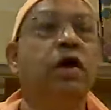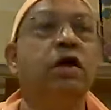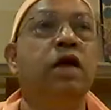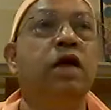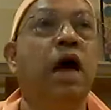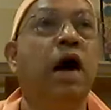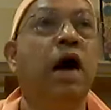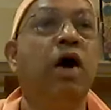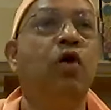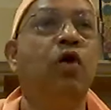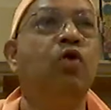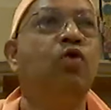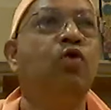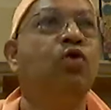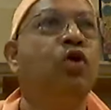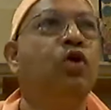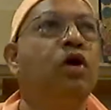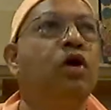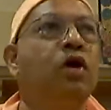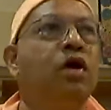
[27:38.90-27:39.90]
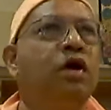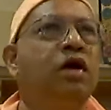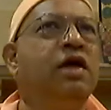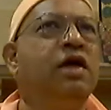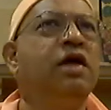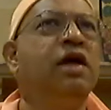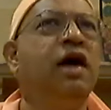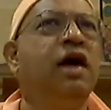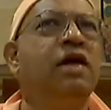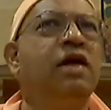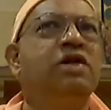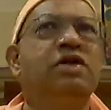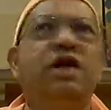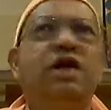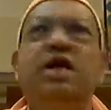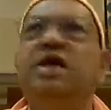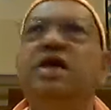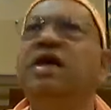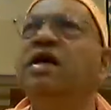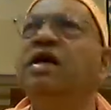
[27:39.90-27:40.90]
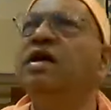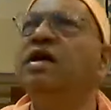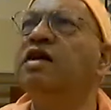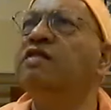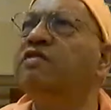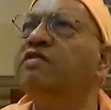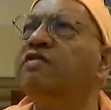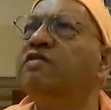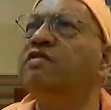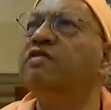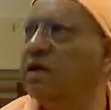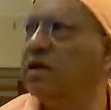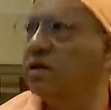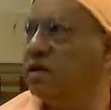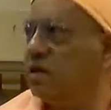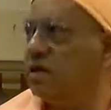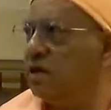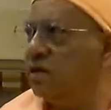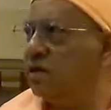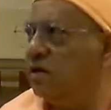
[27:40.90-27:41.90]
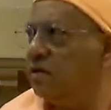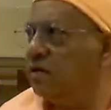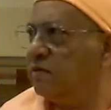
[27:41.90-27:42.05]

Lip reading: Now he had studied a little Vedanta,